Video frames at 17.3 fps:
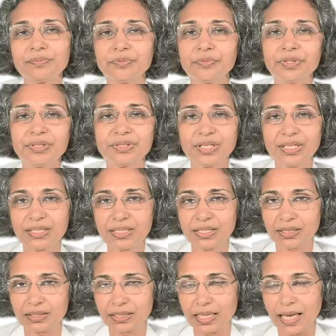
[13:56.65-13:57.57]
We take
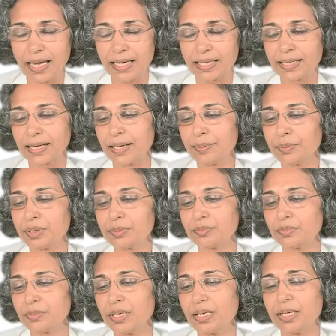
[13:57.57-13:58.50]
in the
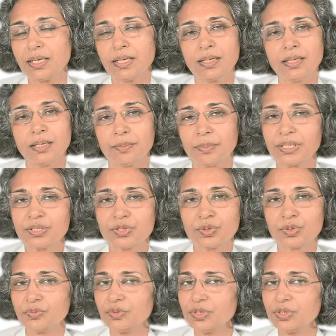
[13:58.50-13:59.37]
random blood sugar.